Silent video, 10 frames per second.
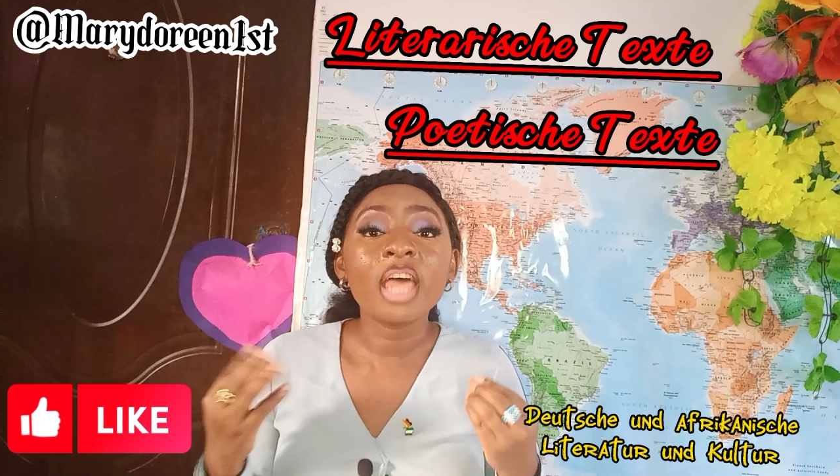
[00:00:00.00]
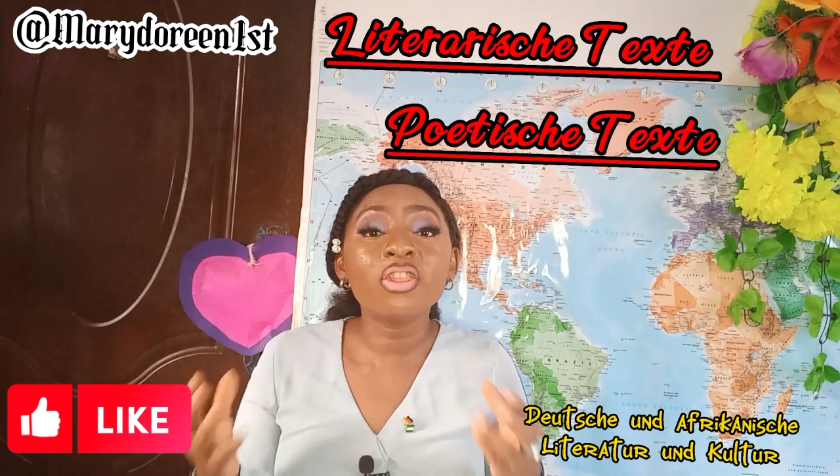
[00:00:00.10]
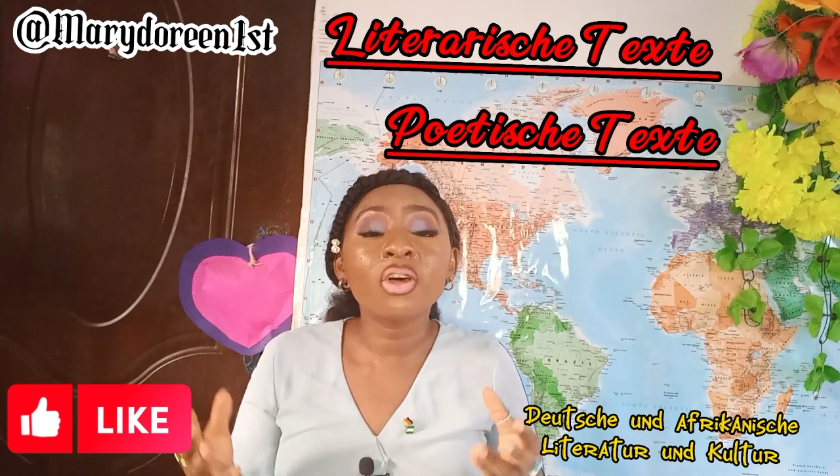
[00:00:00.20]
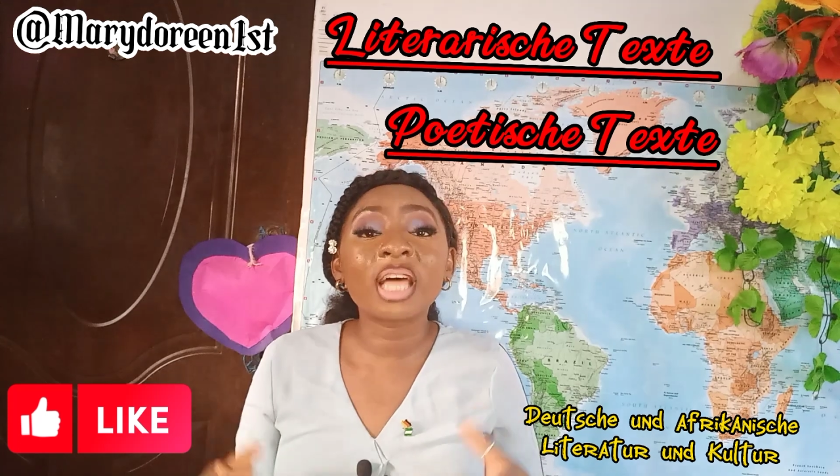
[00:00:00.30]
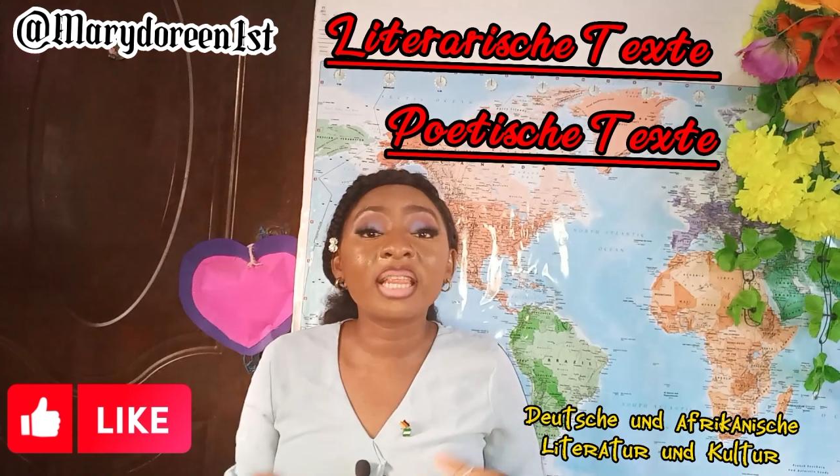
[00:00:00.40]
and
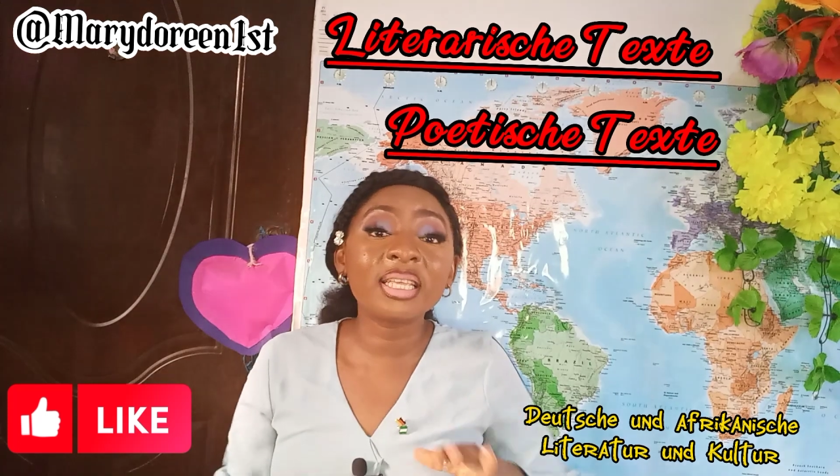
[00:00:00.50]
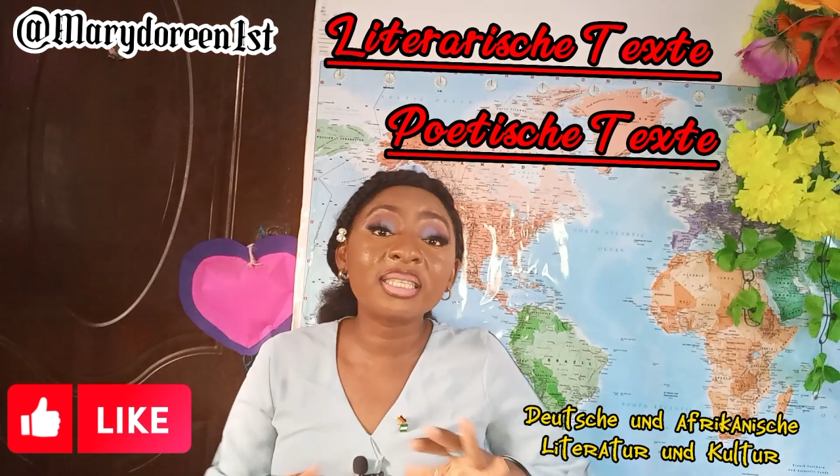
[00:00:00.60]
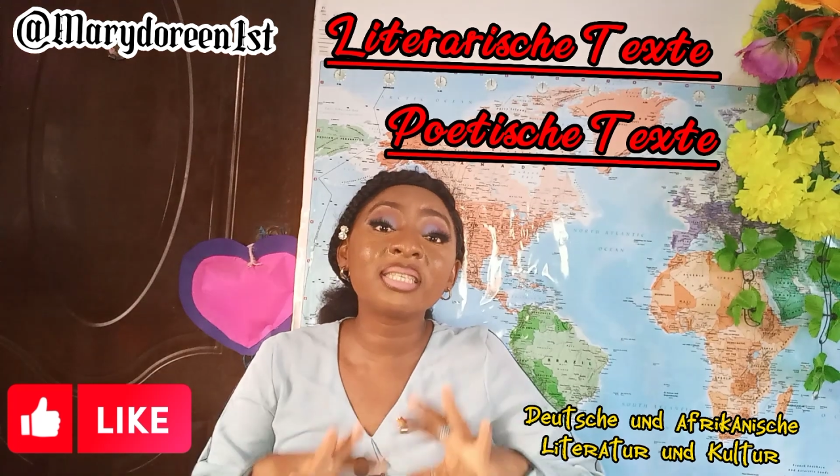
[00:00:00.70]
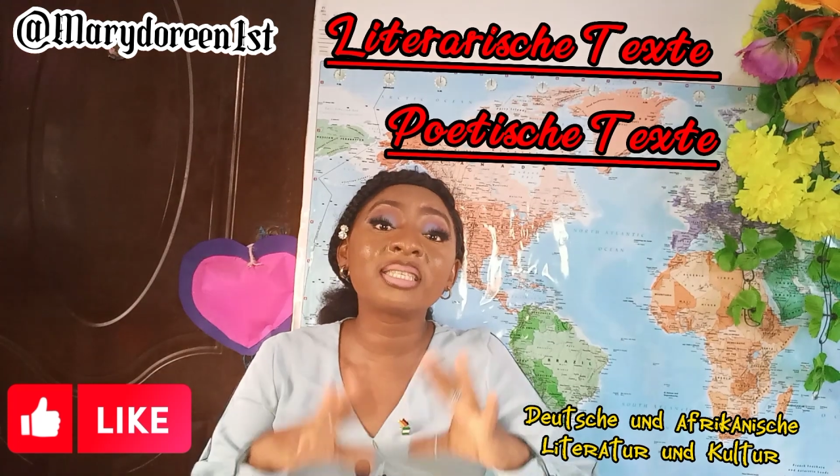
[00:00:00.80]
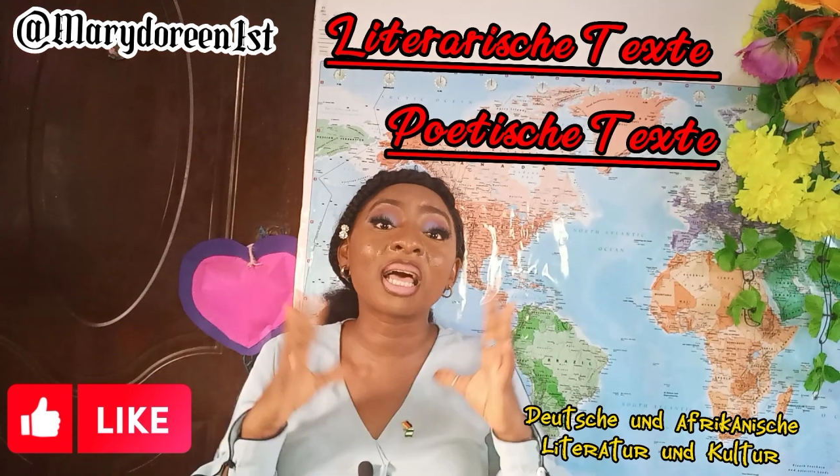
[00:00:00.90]
know that these
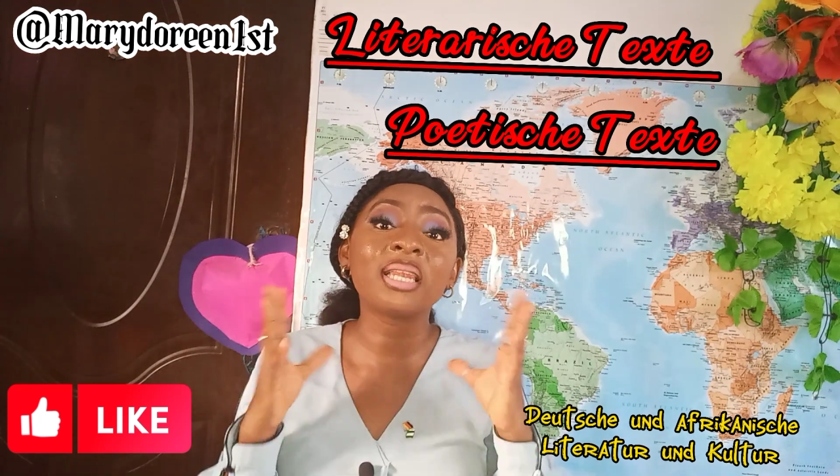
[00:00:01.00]
things are